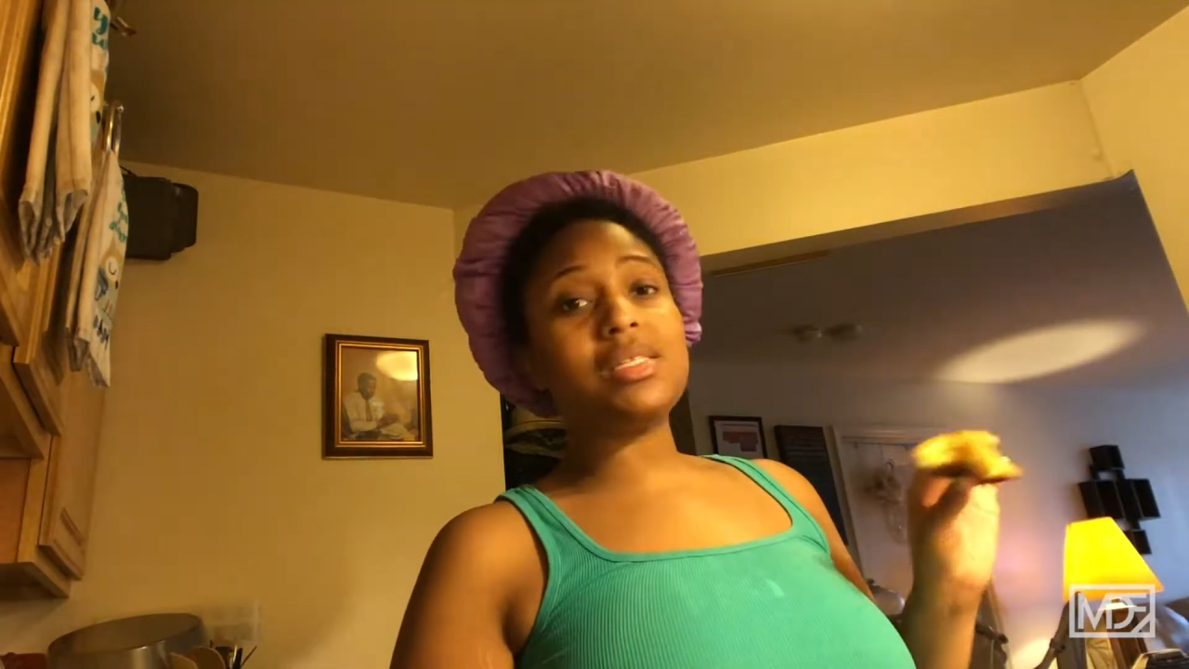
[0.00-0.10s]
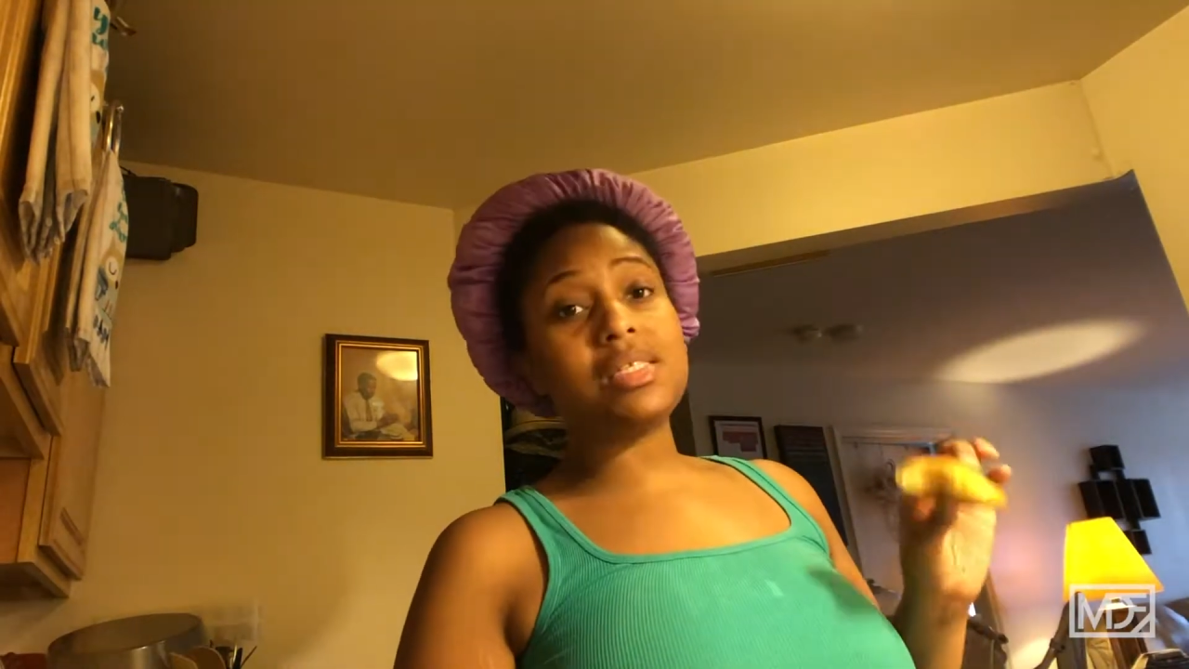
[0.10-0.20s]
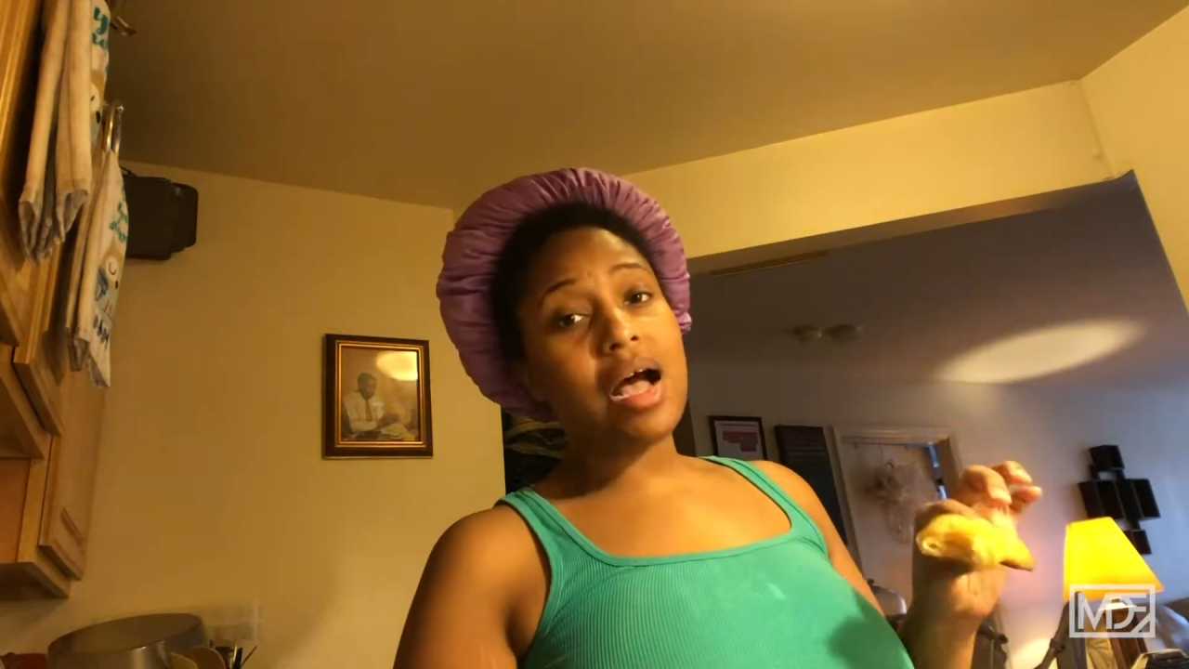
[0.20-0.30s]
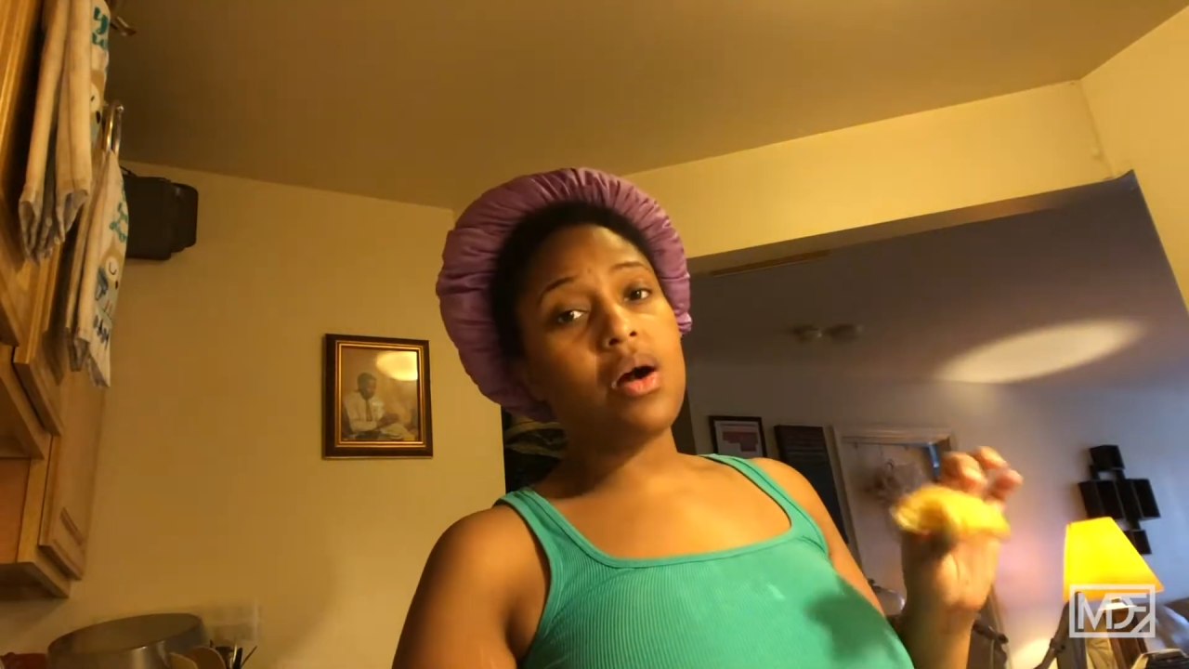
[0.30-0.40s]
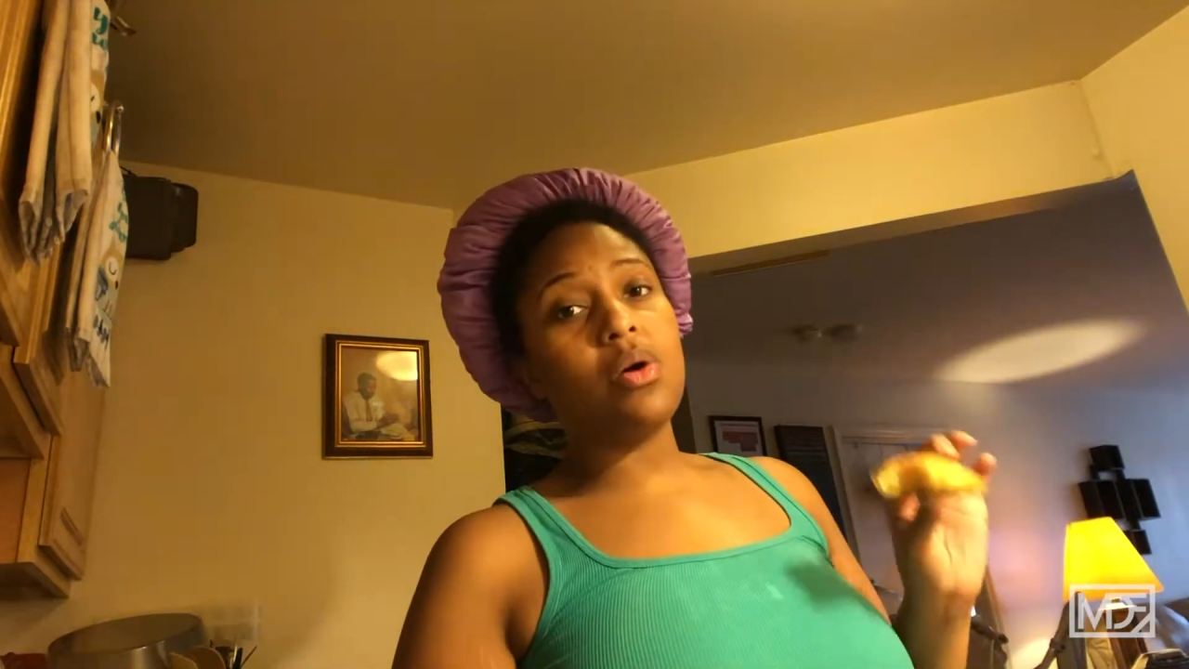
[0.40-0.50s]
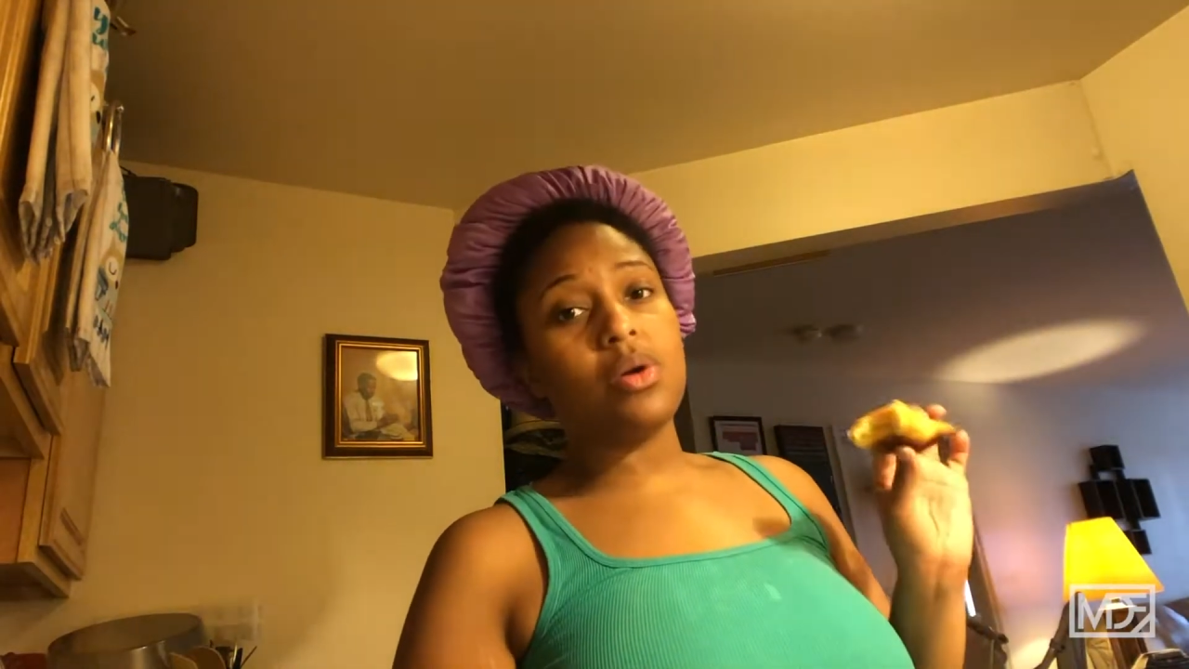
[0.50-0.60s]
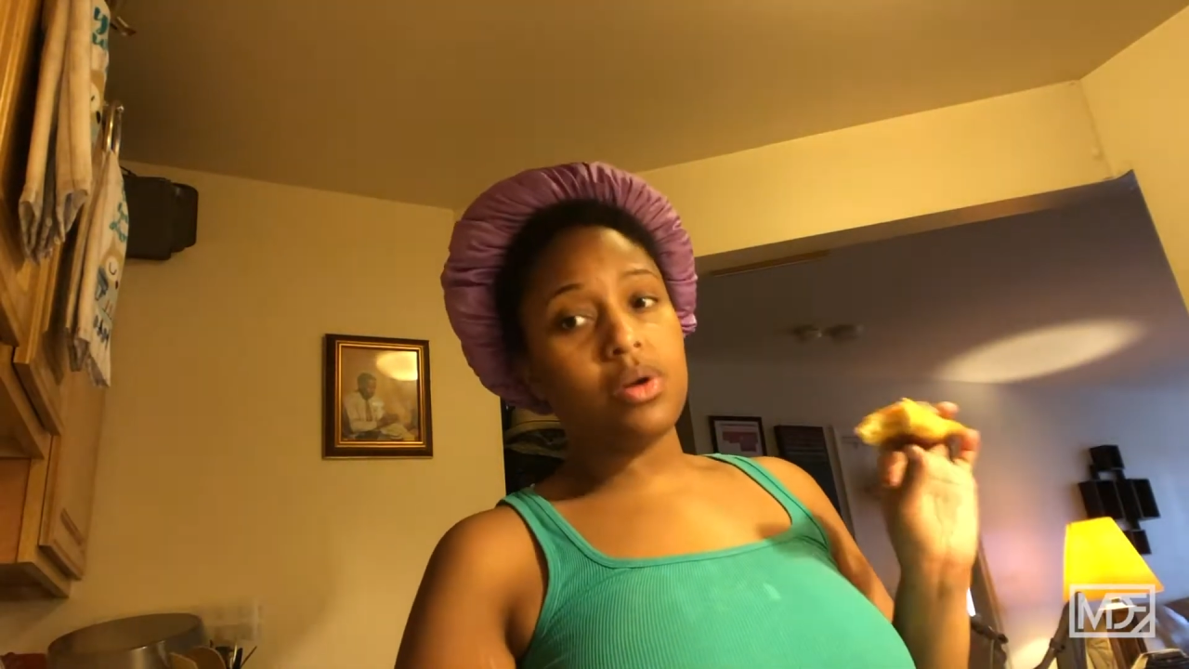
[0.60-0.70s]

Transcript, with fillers: style